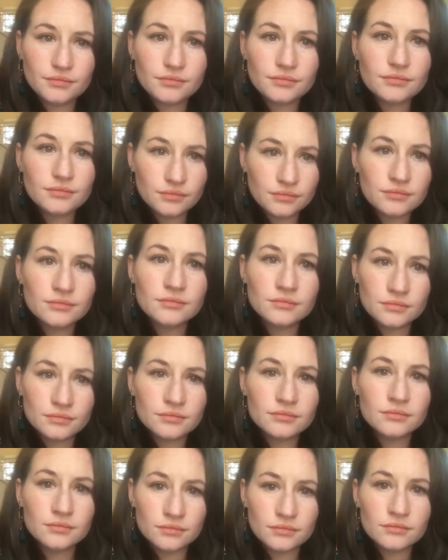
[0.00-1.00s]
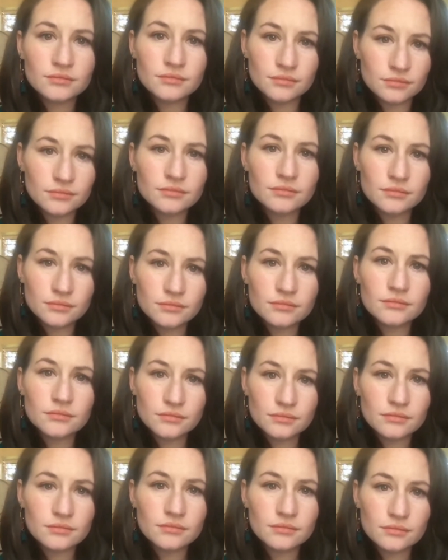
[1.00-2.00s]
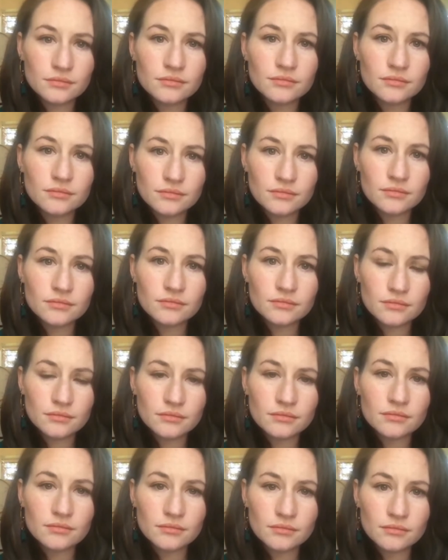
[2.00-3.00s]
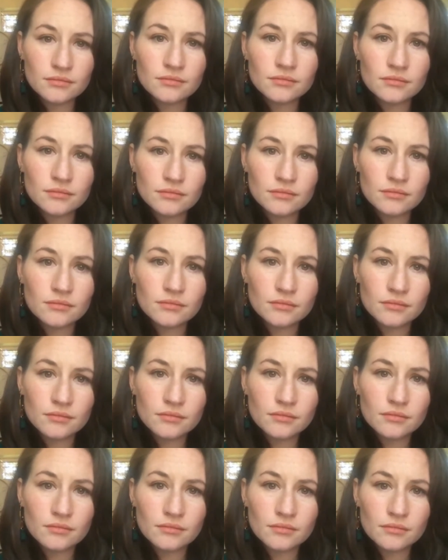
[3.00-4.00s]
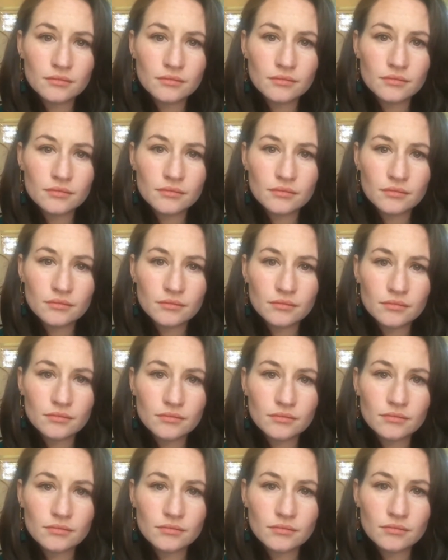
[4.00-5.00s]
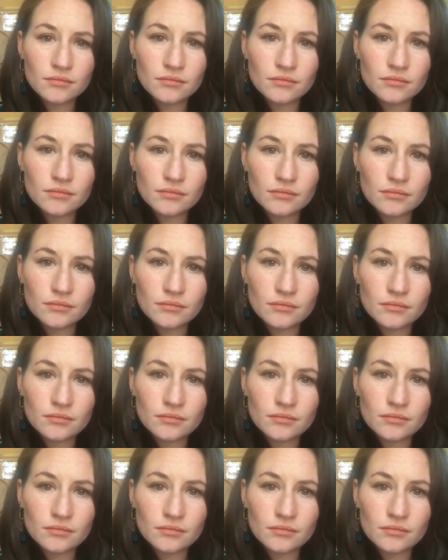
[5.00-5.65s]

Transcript: No words are spoken by the person on screen.